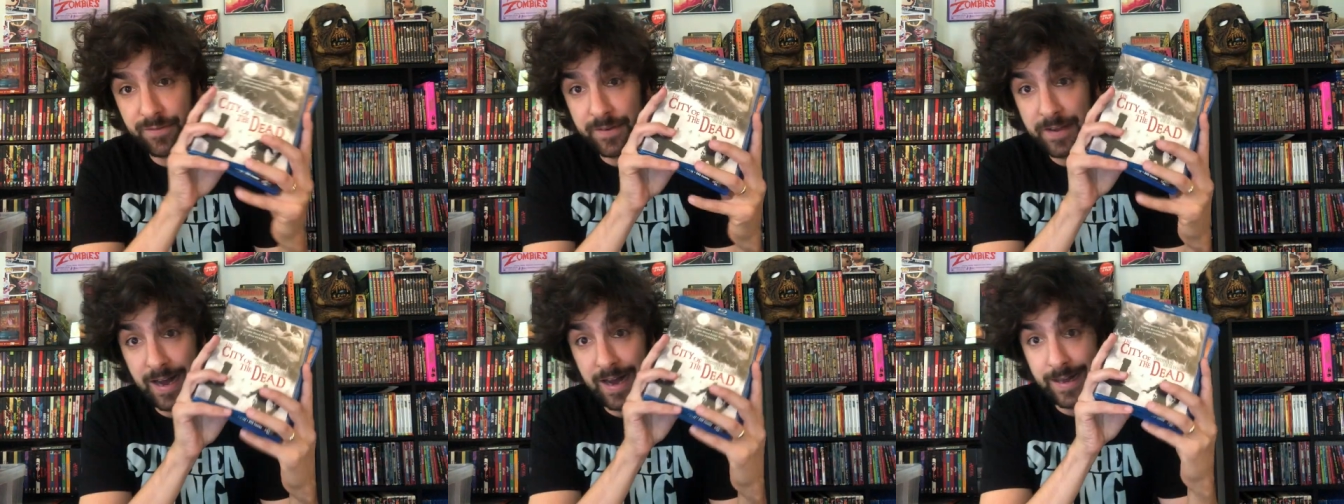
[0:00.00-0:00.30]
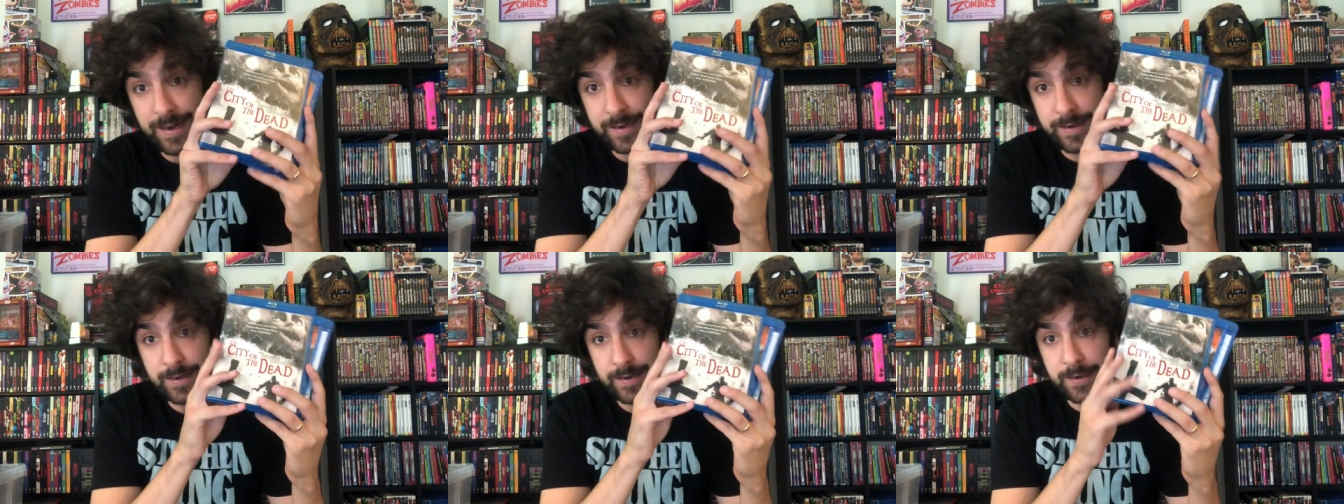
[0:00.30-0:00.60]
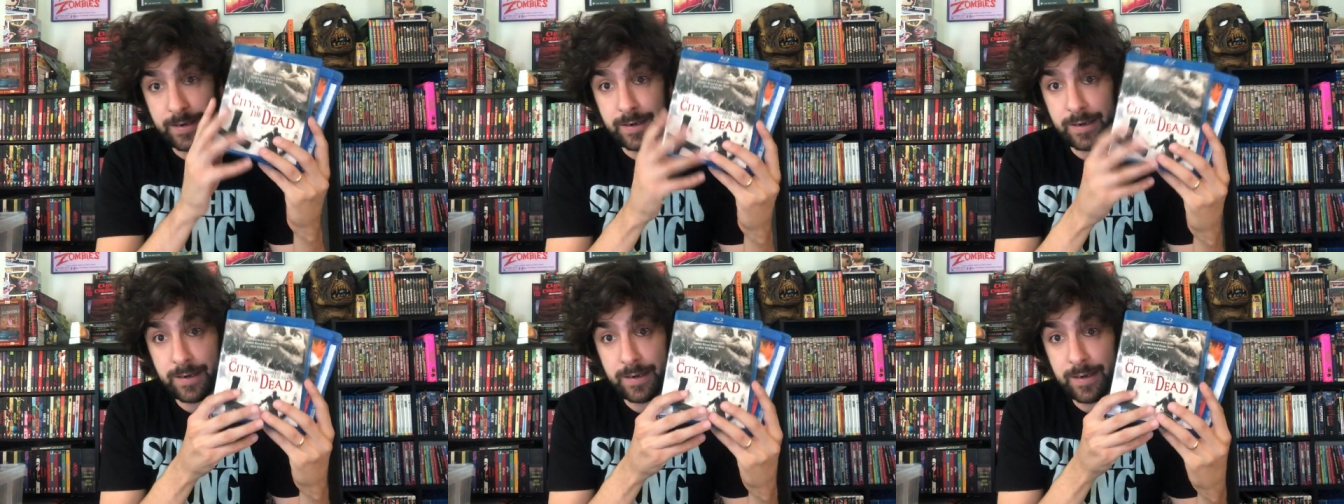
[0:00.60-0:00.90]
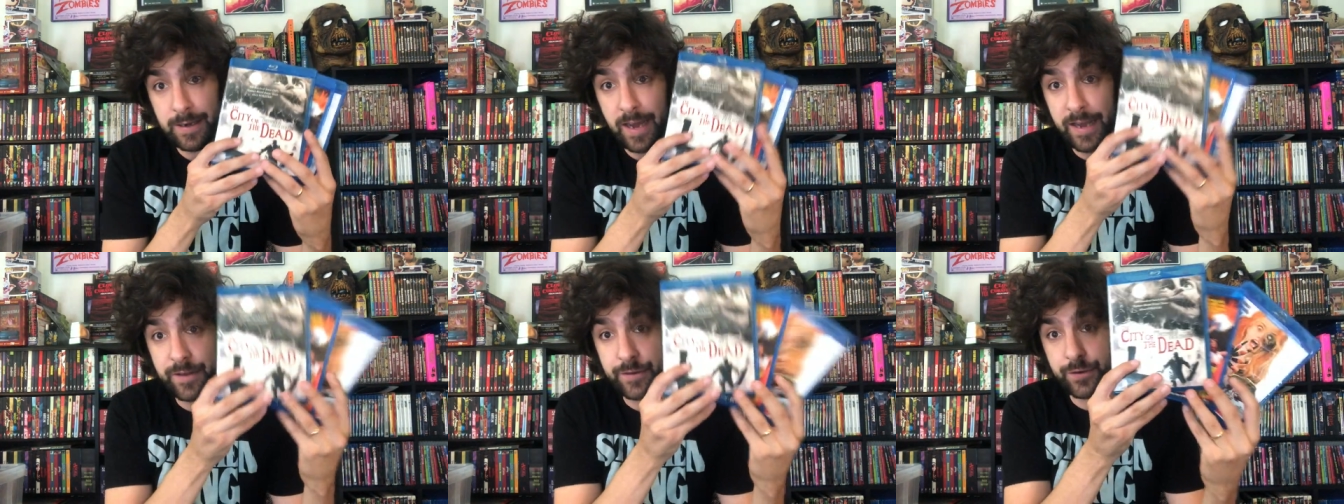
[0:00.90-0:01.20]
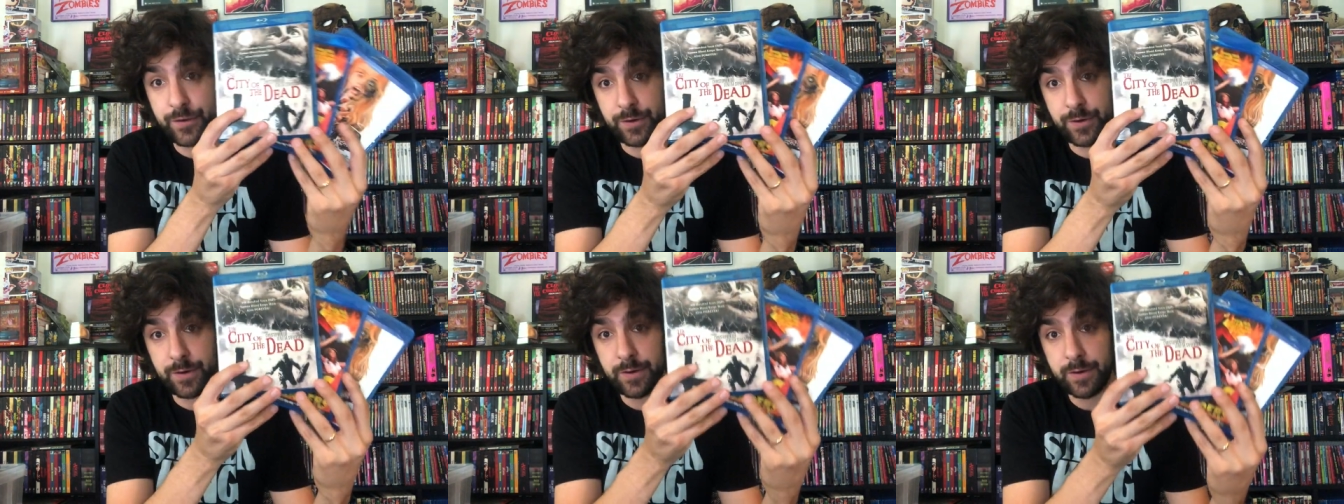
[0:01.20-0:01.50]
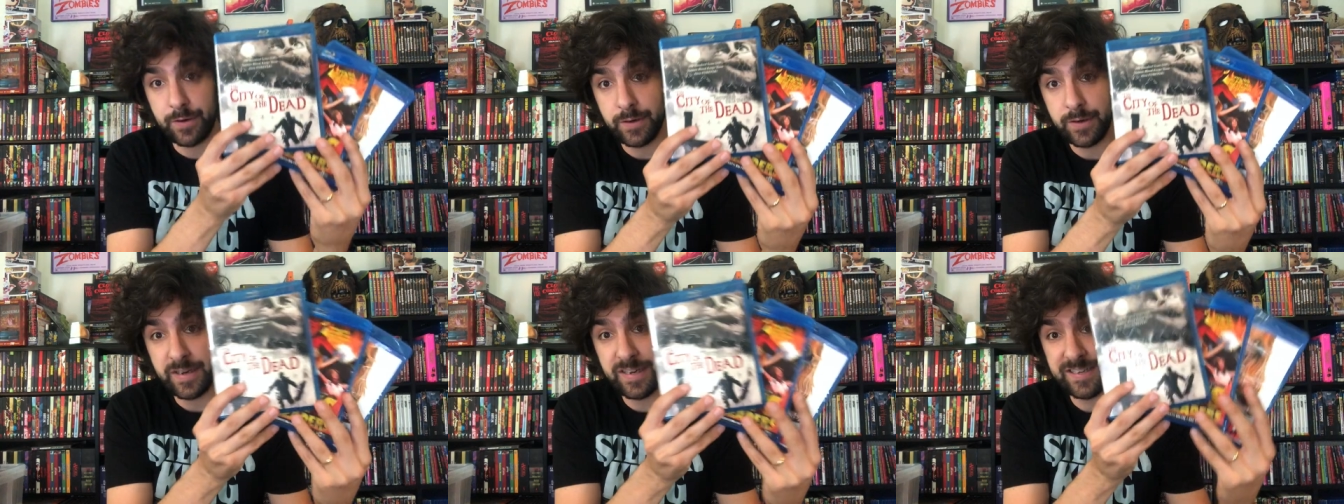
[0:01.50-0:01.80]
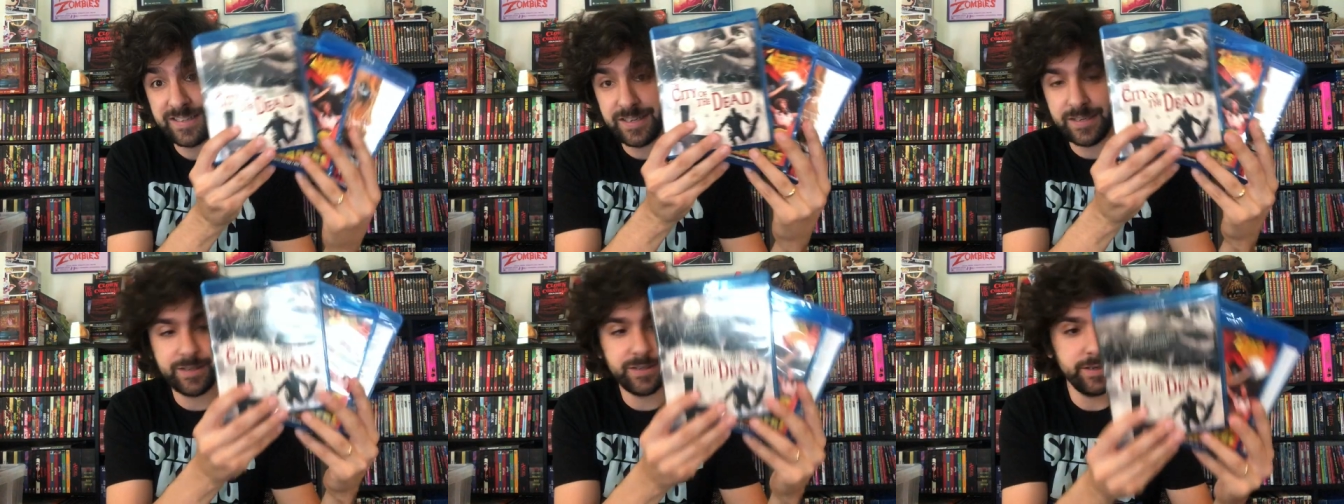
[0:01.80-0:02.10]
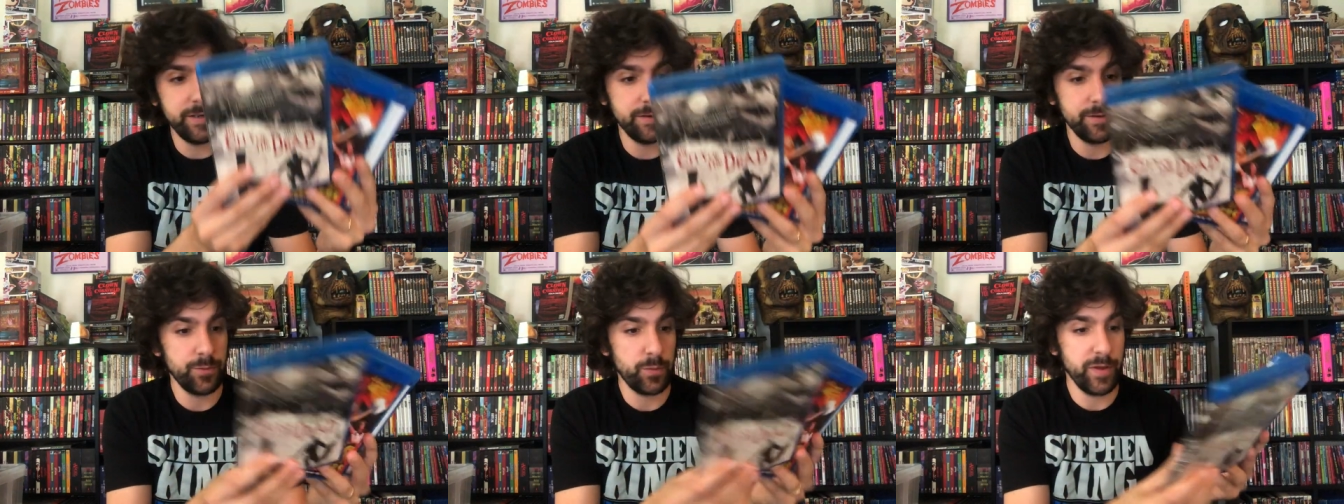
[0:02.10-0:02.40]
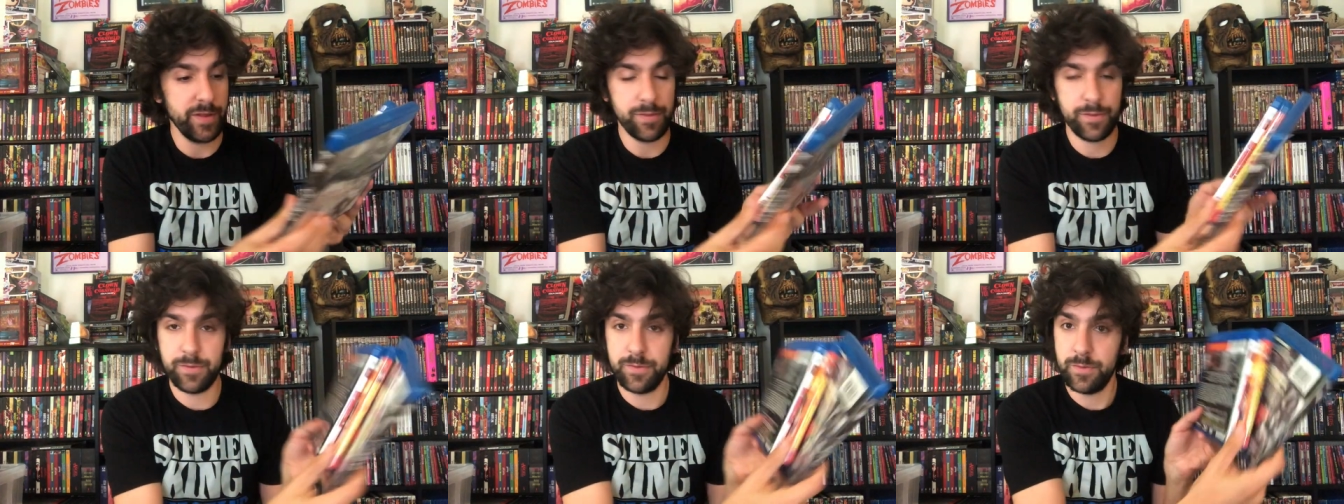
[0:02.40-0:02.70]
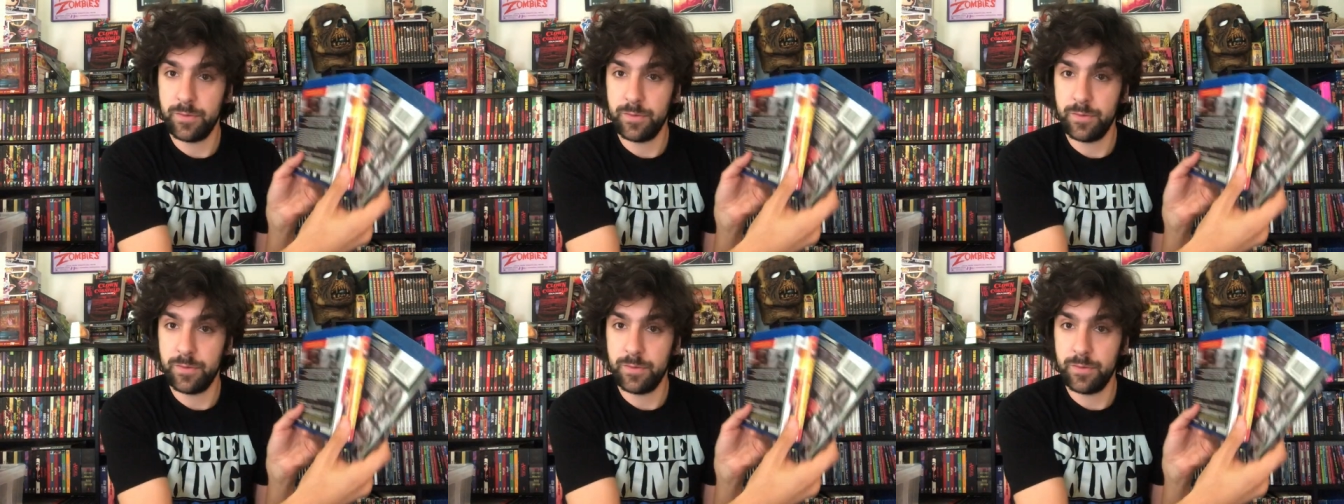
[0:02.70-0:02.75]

of got nicer additions with